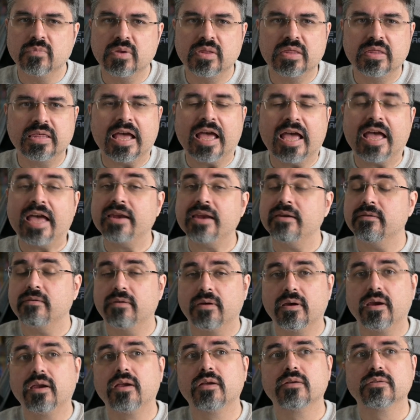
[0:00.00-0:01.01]
That
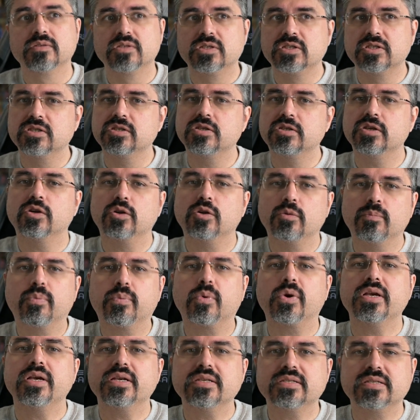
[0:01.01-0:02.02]
still
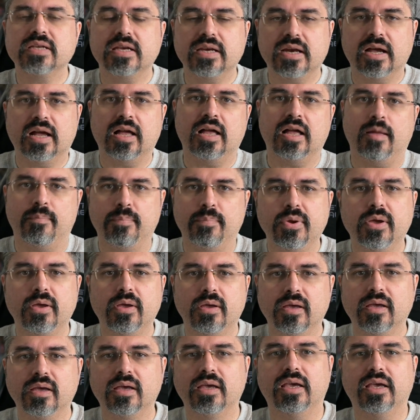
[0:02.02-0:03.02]
brings it up
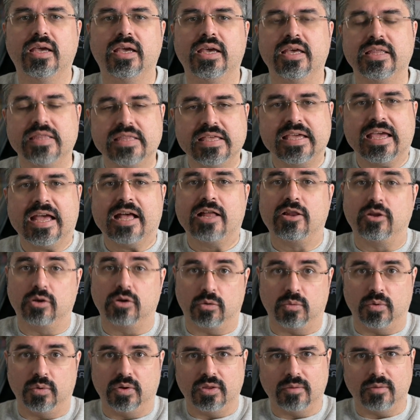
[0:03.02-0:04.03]
in the
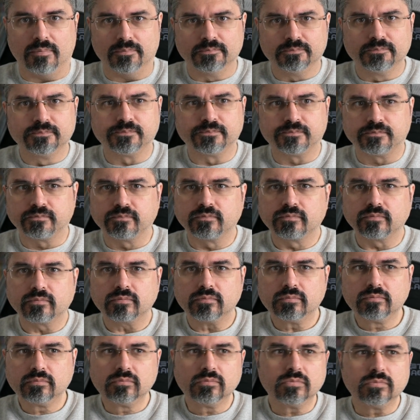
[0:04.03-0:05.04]
algorithm.
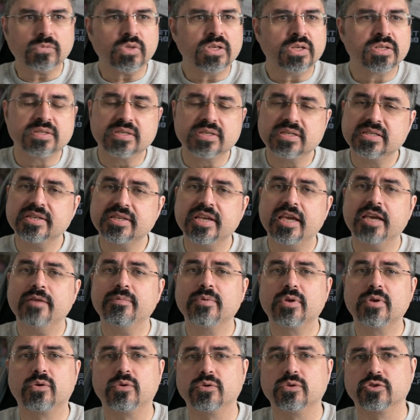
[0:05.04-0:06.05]
It's the same
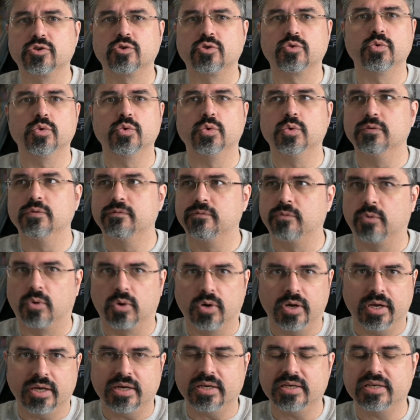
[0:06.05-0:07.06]
that holds true
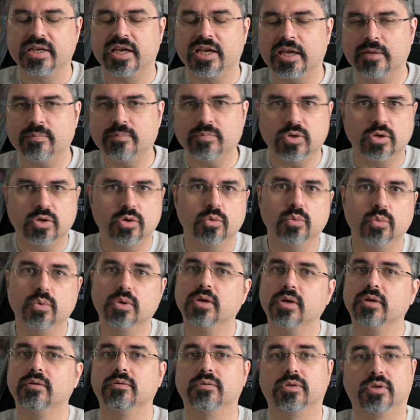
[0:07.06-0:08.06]
for any time you
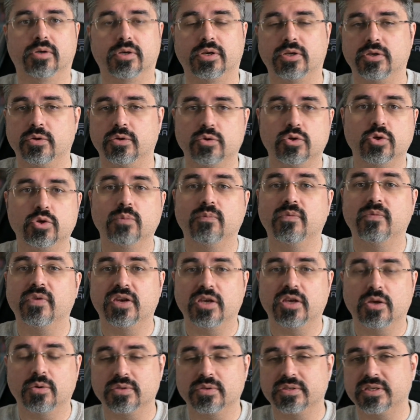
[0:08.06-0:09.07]
look at a YouTube
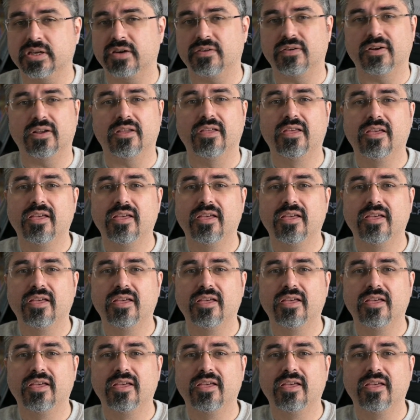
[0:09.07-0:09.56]
video, etc.